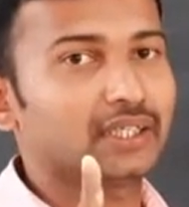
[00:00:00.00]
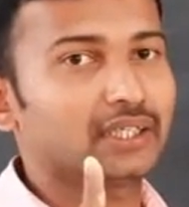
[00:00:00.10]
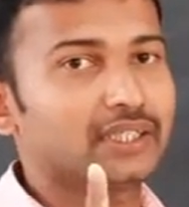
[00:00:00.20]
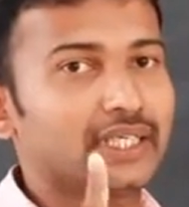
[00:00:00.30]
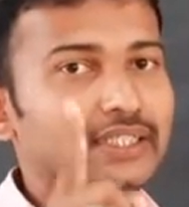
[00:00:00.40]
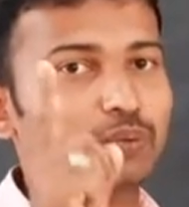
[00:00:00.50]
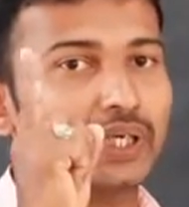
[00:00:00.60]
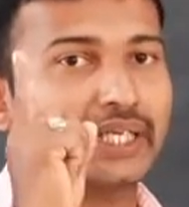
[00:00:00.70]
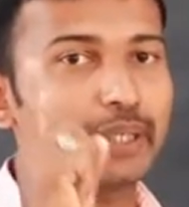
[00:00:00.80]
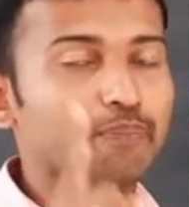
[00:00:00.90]
That is
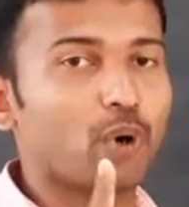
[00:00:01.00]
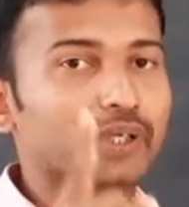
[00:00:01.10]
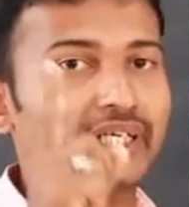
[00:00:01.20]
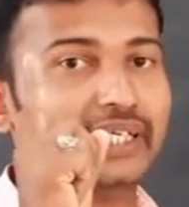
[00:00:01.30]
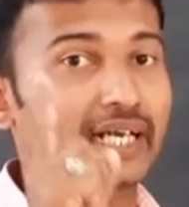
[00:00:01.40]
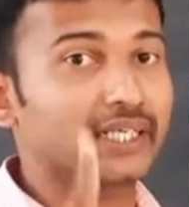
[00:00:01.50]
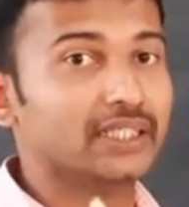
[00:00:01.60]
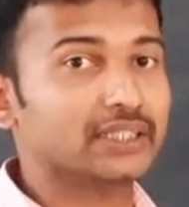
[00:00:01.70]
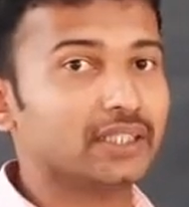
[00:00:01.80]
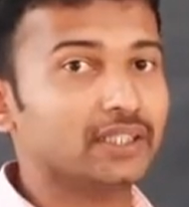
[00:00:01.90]
one important
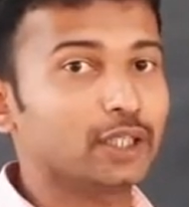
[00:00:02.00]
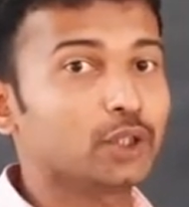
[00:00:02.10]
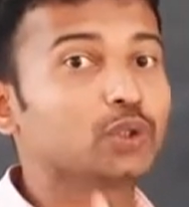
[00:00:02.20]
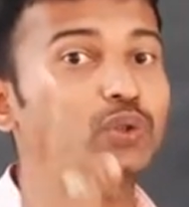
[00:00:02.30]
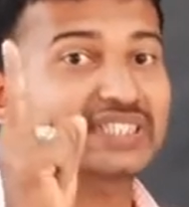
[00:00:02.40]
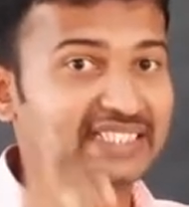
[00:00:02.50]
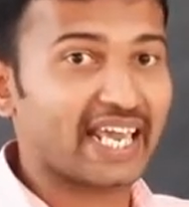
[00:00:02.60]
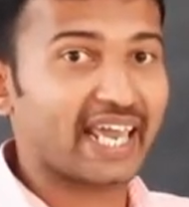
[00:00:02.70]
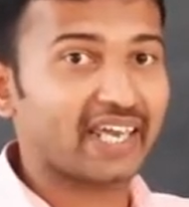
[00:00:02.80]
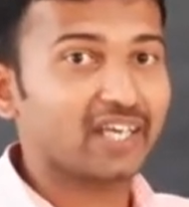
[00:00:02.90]
condition to
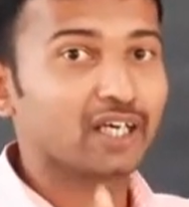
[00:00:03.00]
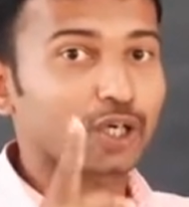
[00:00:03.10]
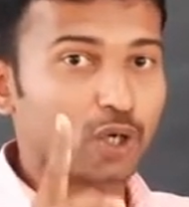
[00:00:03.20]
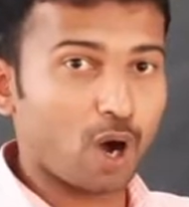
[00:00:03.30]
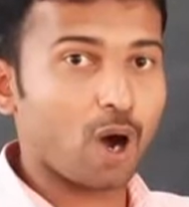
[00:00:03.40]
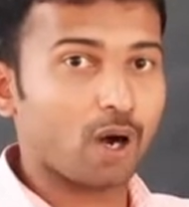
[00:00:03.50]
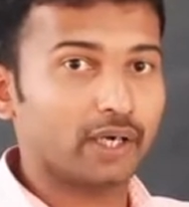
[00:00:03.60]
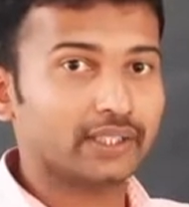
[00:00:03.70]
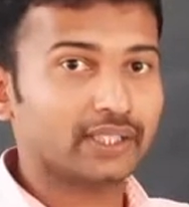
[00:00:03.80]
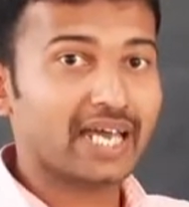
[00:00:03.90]
say
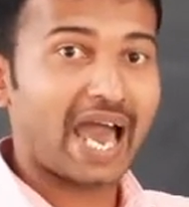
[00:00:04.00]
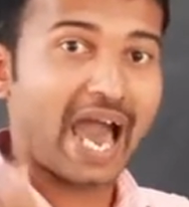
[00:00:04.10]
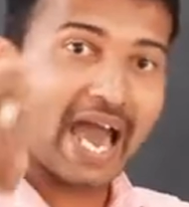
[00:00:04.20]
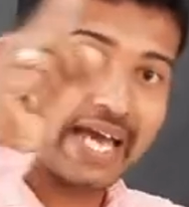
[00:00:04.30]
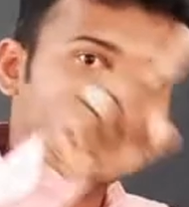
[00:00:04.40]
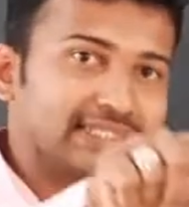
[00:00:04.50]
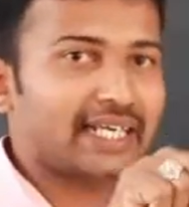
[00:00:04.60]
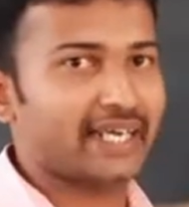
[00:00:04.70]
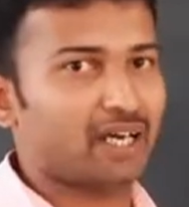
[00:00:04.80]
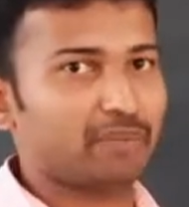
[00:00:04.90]
chord as
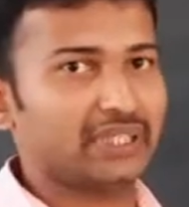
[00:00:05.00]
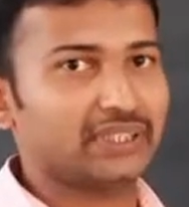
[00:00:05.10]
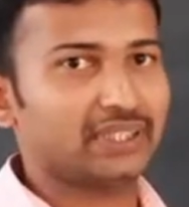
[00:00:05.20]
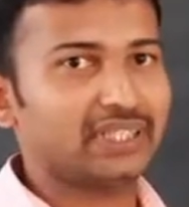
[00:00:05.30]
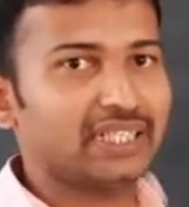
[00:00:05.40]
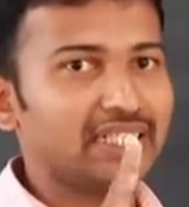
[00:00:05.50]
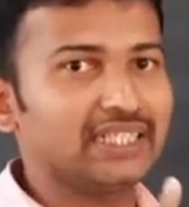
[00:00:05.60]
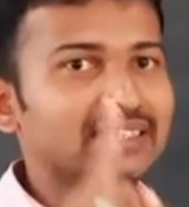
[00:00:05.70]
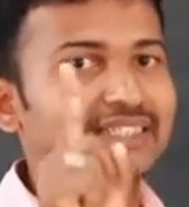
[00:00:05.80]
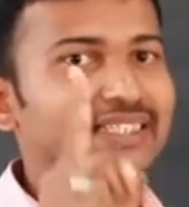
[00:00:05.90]
diameter,
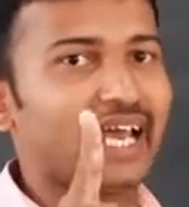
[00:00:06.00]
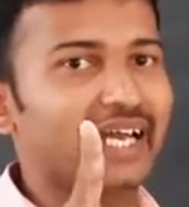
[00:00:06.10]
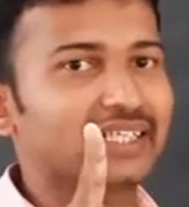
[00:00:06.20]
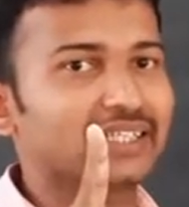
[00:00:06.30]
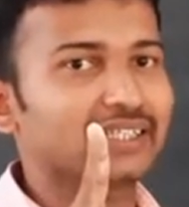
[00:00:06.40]
is that